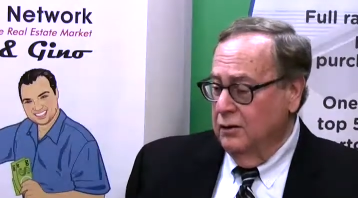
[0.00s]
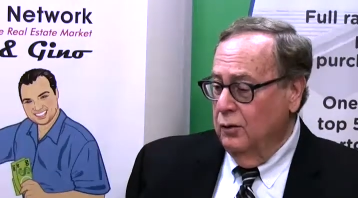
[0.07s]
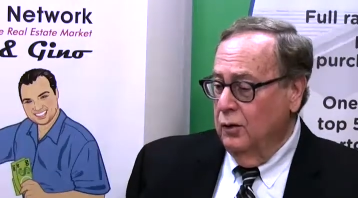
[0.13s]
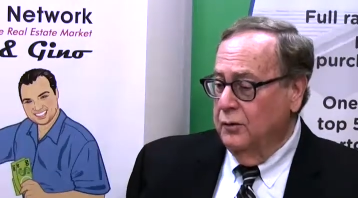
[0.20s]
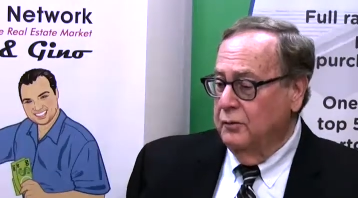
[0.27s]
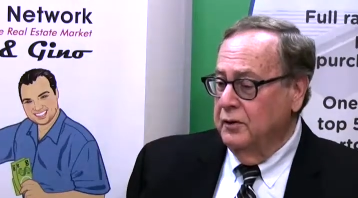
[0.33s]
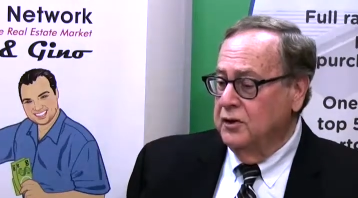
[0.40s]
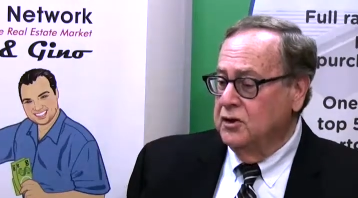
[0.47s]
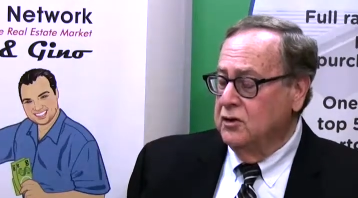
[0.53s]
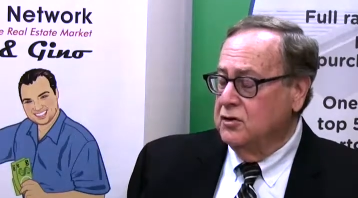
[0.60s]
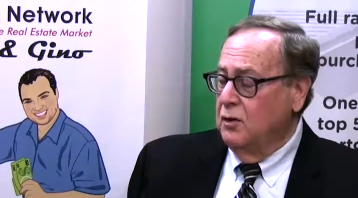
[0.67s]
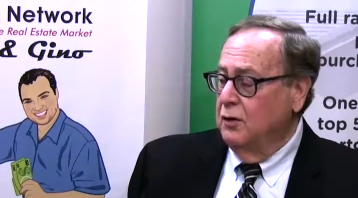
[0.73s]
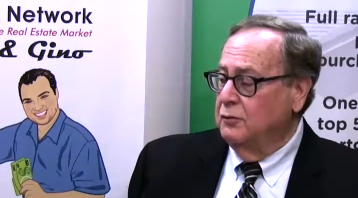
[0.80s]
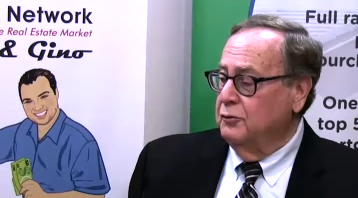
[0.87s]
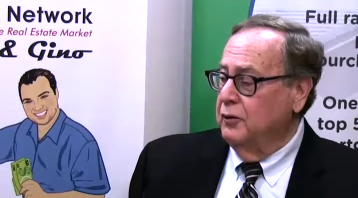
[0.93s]
Speaker 1: Northridge is
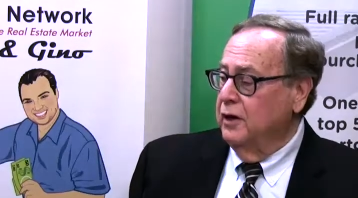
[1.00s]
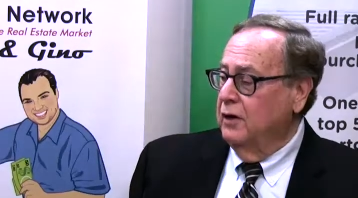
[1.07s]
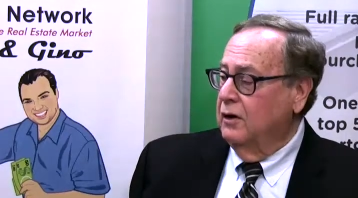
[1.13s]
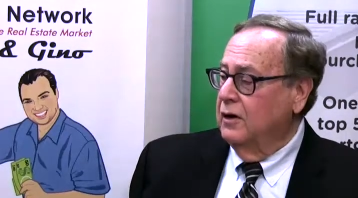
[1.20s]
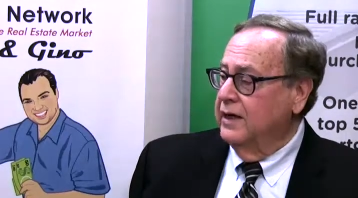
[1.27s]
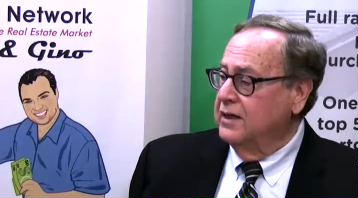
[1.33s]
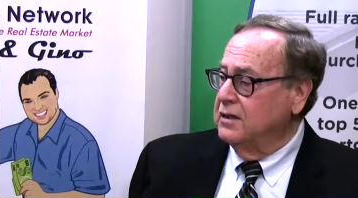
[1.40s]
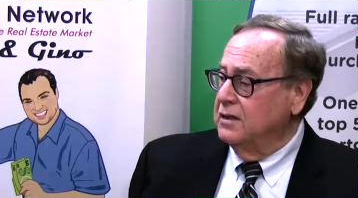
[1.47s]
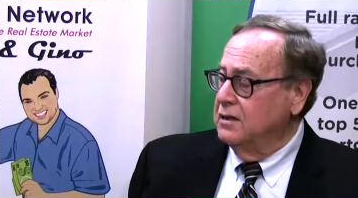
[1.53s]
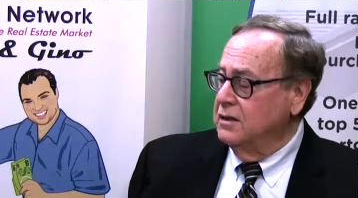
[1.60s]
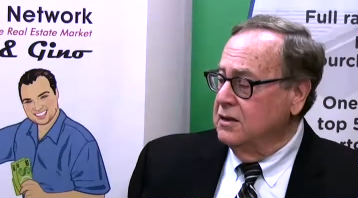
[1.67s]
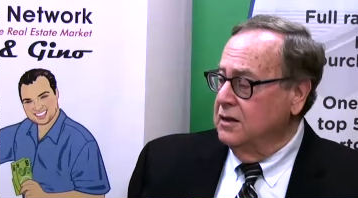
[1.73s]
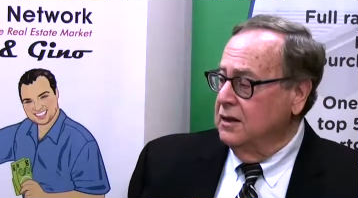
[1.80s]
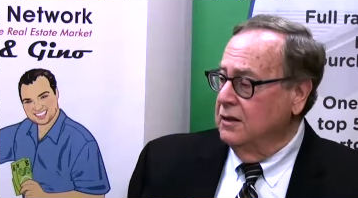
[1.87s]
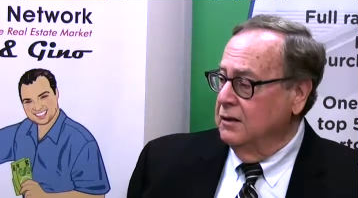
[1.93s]
offering
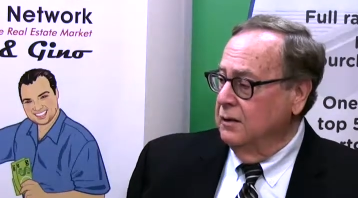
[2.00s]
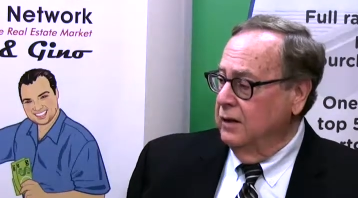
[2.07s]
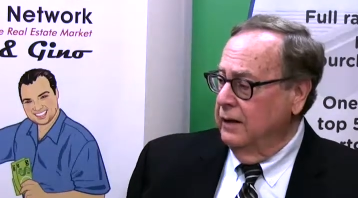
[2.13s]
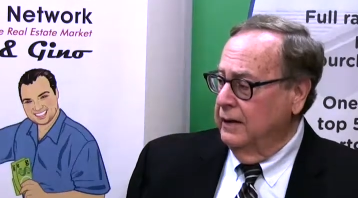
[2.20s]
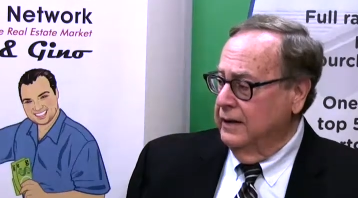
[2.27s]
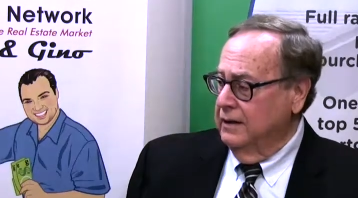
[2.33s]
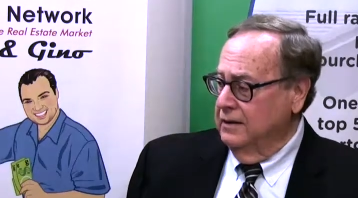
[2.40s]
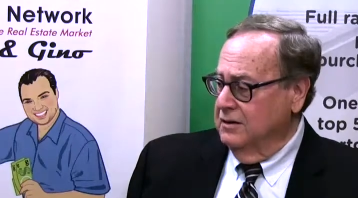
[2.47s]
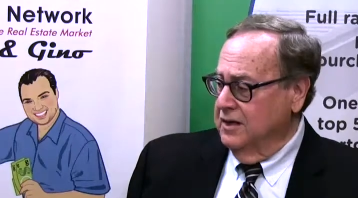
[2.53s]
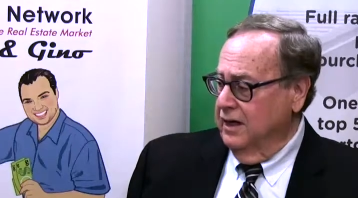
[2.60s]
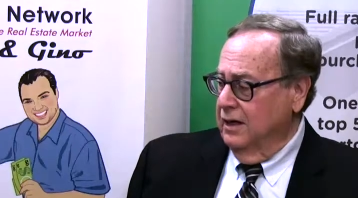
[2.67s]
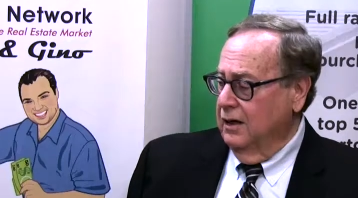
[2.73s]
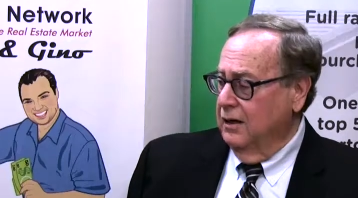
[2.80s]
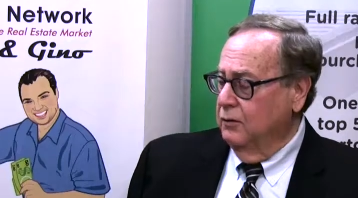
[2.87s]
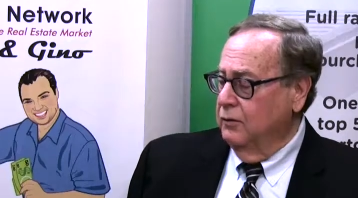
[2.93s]
classes here in
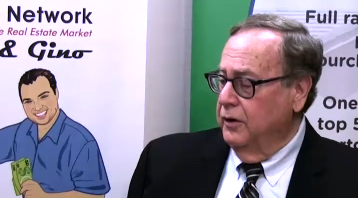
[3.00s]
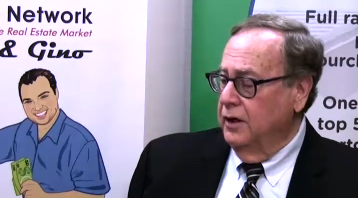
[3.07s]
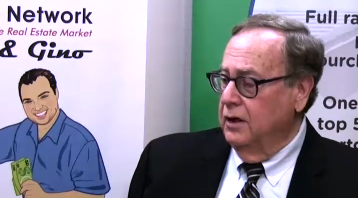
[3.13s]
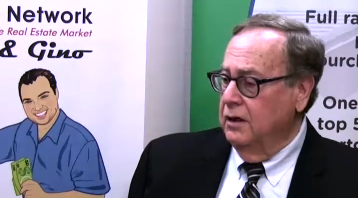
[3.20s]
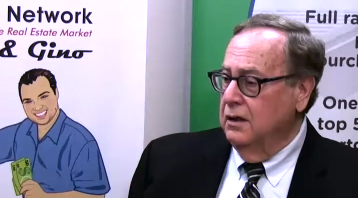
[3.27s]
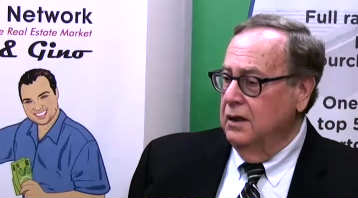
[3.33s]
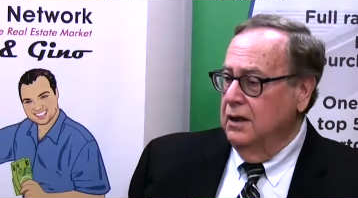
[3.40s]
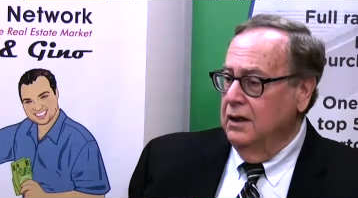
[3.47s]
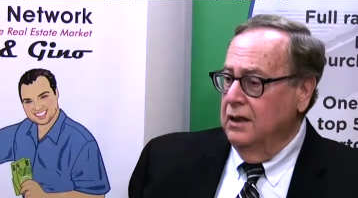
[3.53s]
Santa Clarita.